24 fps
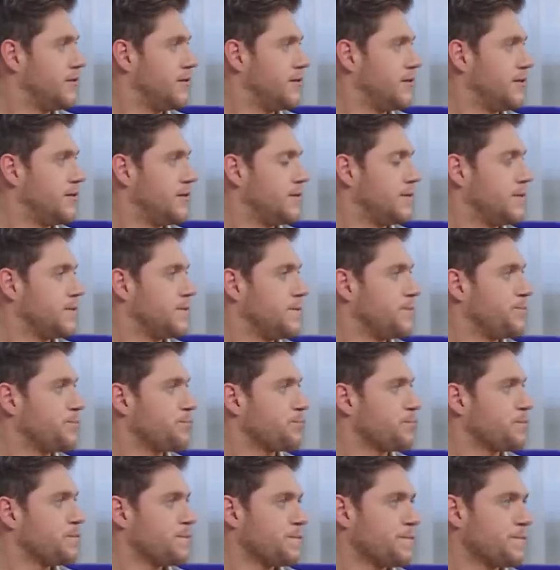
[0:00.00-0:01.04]

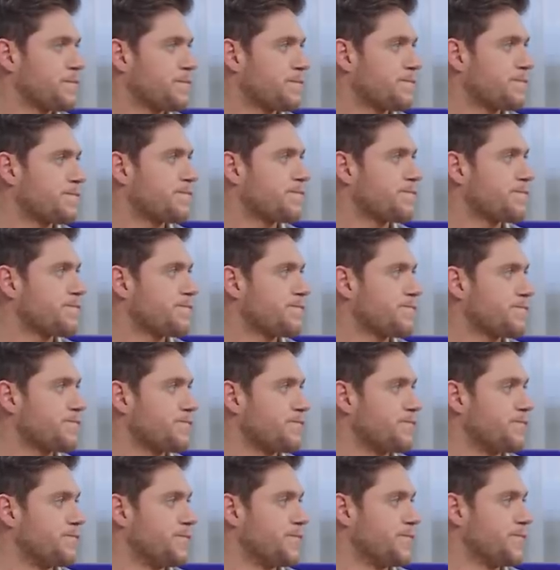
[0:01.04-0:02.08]

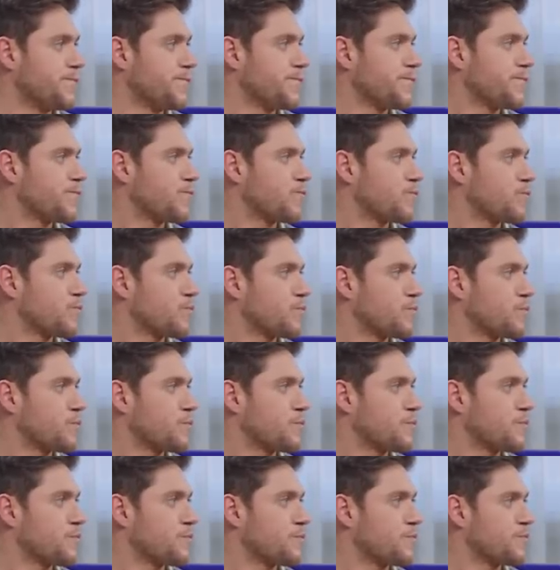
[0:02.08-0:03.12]

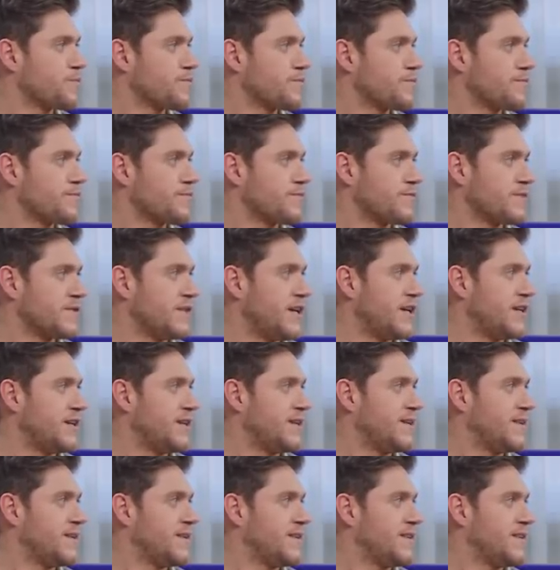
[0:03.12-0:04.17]

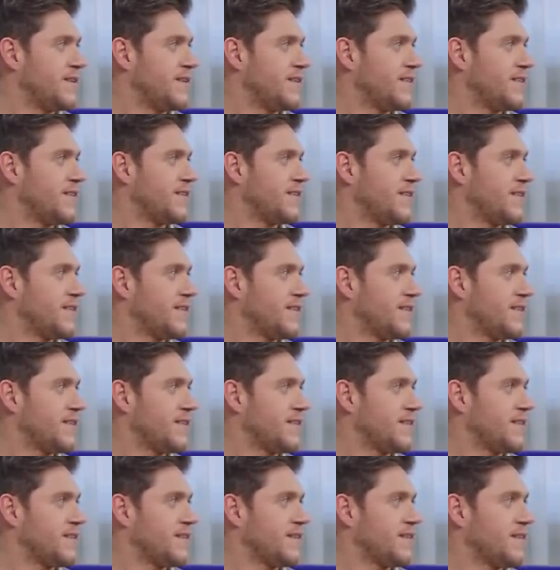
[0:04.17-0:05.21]

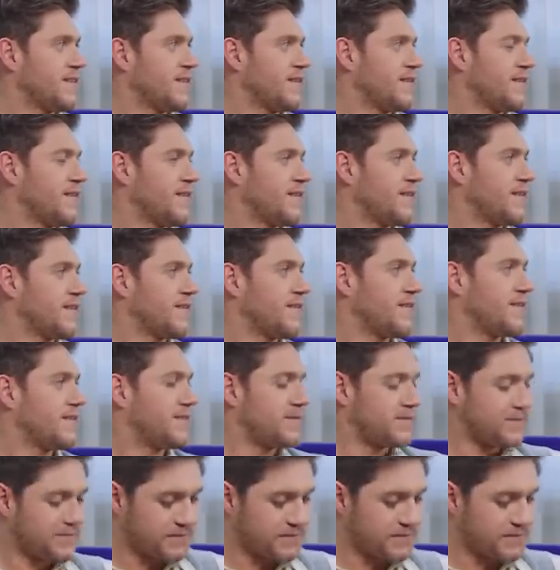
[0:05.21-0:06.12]
The person shown says nothing.